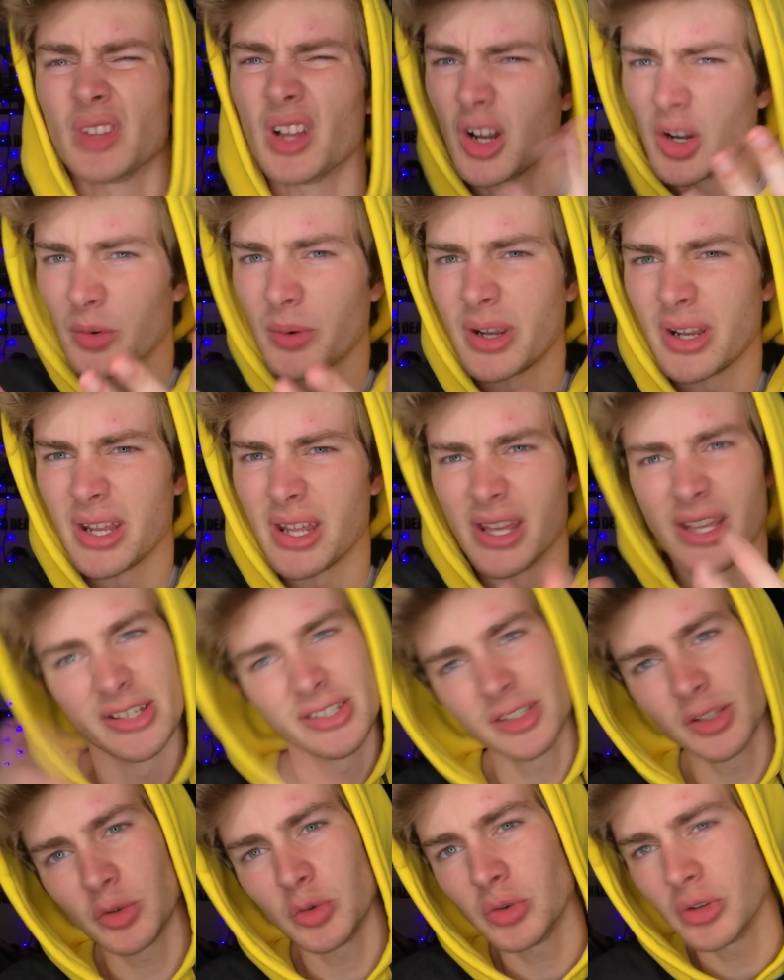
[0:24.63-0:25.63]
Alrighty,
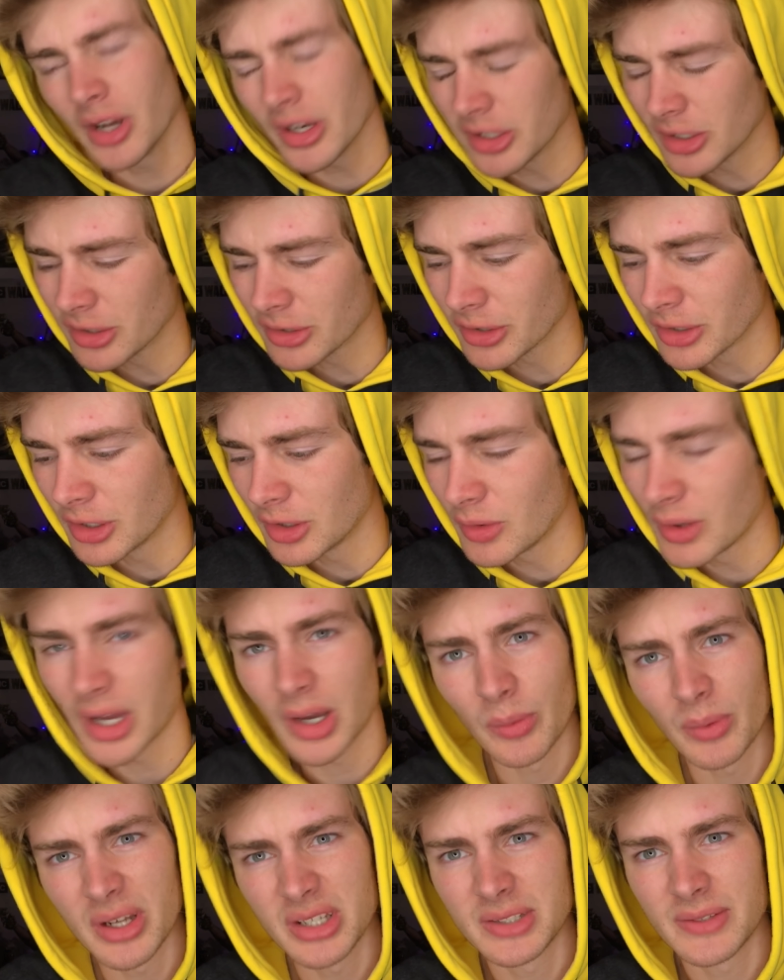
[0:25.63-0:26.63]
so not too long ago,
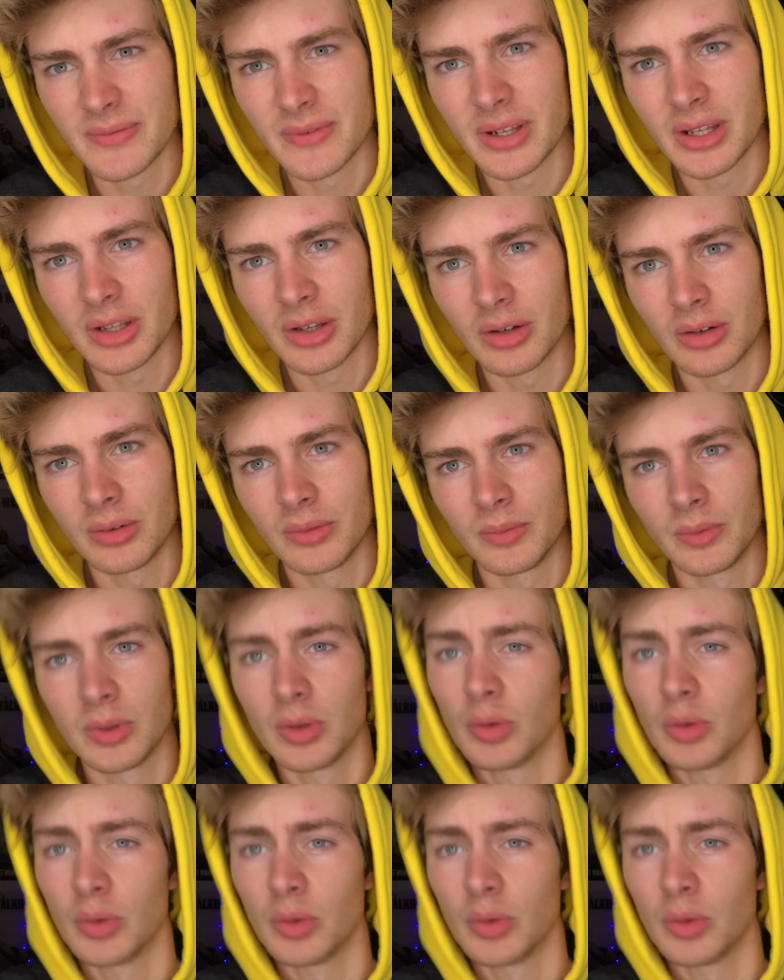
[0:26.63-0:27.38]
I watched a video